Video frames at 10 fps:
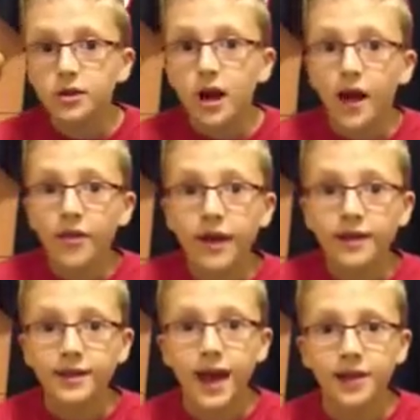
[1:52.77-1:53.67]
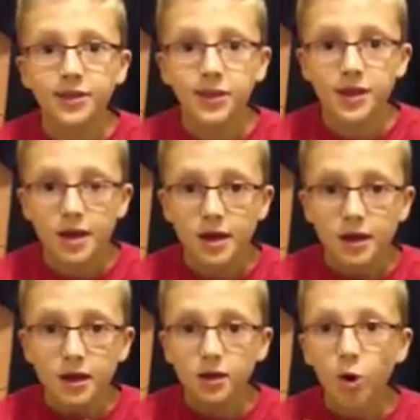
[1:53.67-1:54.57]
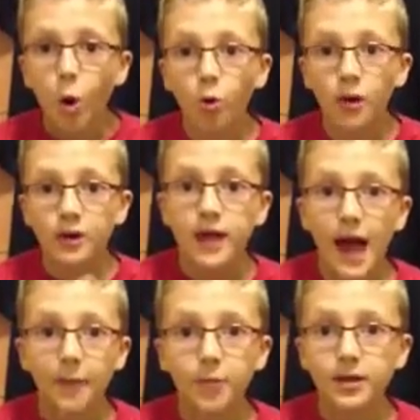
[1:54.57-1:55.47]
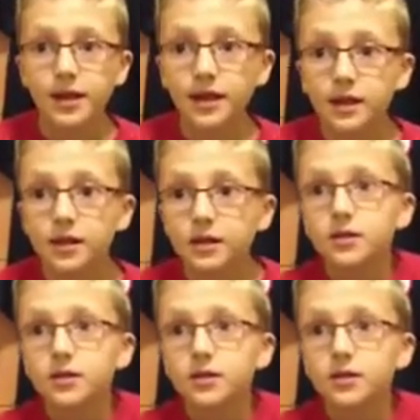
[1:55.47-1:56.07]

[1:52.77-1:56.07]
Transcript: I think that the Colin Kaepernick